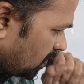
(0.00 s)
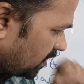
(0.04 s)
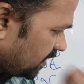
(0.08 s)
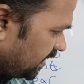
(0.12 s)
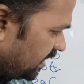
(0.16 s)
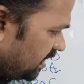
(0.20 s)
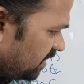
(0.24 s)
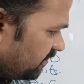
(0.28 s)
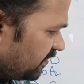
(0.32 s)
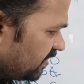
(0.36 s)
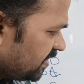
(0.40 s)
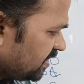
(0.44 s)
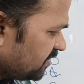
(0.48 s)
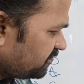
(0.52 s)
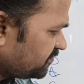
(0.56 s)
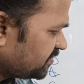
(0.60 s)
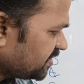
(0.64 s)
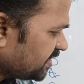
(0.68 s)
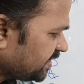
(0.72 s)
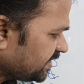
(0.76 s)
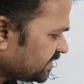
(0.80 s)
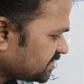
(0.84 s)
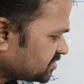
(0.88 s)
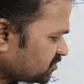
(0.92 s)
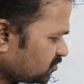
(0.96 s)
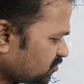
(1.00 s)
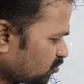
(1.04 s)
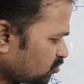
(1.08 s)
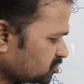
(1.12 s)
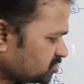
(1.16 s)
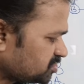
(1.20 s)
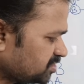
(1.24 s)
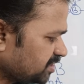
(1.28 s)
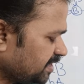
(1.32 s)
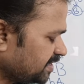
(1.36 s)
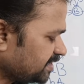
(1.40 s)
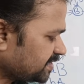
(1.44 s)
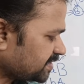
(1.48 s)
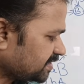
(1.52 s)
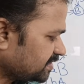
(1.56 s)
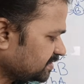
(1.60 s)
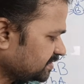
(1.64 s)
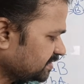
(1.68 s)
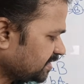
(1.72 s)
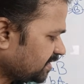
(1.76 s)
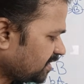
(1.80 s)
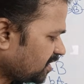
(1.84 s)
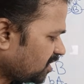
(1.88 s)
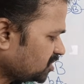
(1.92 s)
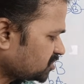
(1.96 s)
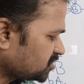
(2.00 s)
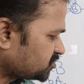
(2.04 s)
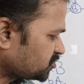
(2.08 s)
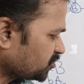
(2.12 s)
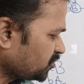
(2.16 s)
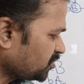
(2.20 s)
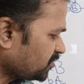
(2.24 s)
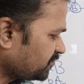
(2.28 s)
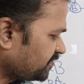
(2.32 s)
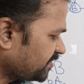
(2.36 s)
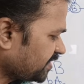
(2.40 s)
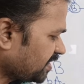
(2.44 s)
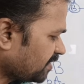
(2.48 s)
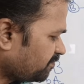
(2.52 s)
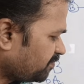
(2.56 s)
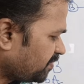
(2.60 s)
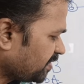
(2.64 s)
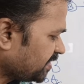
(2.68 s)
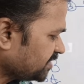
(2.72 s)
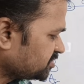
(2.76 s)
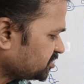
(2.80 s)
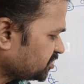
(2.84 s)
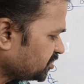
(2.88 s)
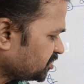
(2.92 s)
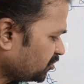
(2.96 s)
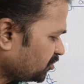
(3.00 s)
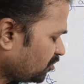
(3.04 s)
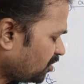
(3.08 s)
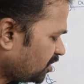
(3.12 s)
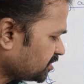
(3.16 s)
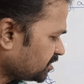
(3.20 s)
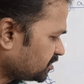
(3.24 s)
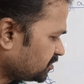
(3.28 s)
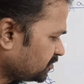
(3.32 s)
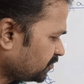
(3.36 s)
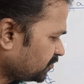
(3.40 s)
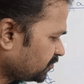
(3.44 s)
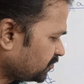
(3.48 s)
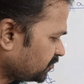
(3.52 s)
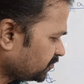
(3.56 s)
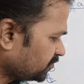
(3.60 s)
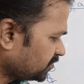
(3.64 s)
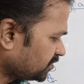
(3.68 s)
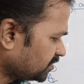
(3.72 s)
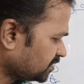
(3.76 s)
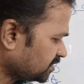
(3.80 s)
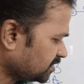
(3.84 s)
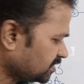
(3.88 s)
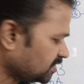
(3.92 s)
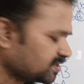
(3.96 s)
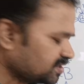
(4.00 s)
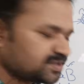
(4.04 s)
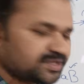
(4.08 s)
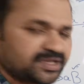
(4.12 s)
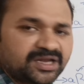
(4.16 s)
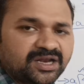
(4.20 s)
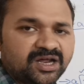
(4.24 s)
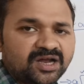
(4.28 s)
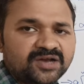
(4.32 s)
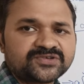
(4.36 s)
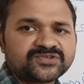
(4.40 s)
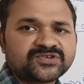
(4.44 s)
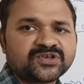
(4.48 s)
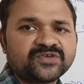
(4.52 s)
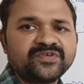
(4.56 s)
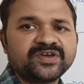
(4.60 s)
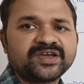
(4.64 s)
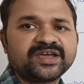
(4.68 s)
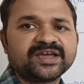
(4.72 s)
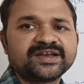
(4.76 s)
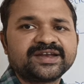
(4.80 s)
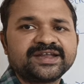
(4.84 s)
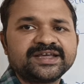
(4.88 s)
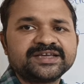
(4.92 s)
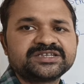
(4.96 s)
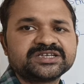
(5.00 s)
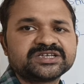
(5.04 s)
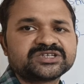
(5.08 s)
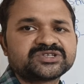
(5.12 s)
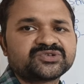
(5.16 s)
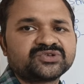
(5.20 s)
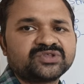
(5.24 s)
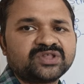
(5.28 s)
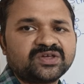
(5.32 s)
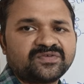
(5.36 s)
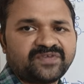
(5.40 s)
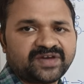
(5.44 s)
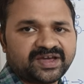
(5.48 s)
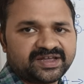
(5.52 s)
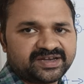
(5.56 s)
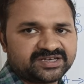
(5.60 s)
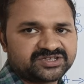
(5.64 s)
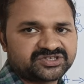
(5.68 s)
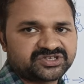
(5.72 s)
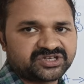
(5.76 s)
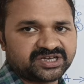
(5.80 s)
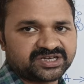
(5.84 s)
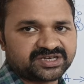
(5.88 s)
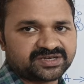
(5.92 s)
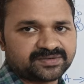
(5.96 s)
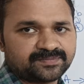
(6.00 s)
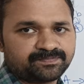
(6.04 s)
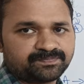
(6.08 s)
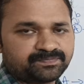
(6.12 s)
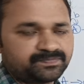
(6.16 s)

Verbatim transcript: even if there is no state, then also if we apply 0 on Q2, then also we can reach us to the final state.